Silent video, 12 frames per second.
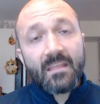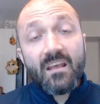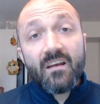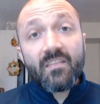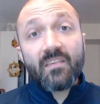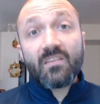
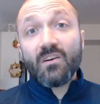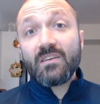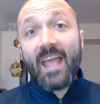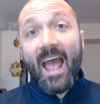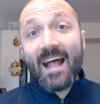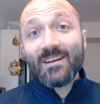The third
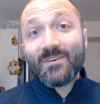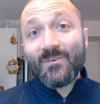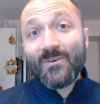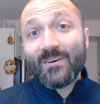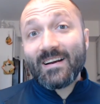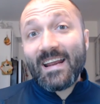
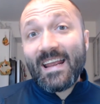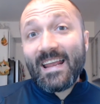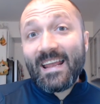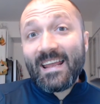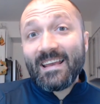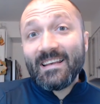
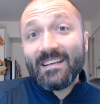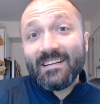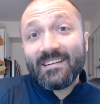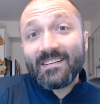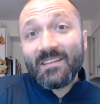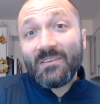category
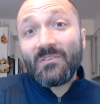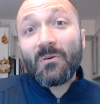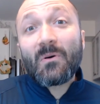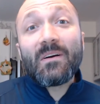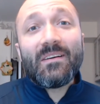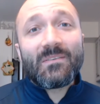is the
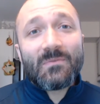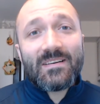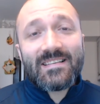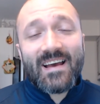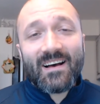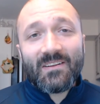stories we
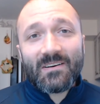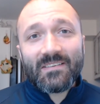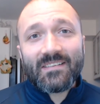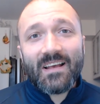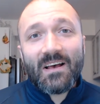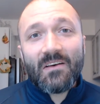tell
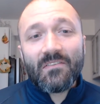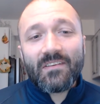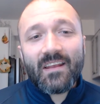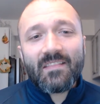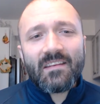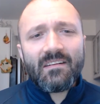ourselves.
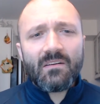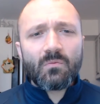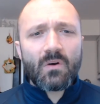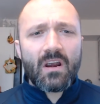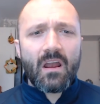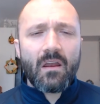And this is
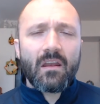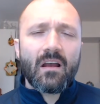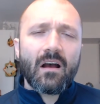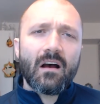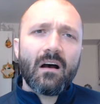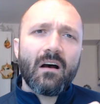where
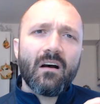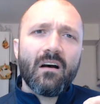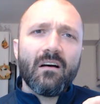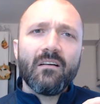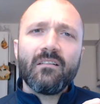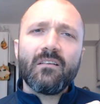
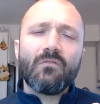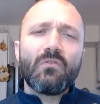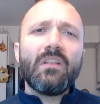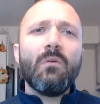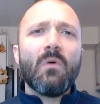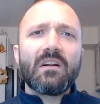I
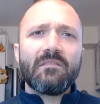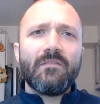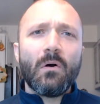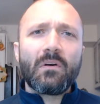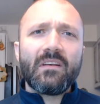really want to focus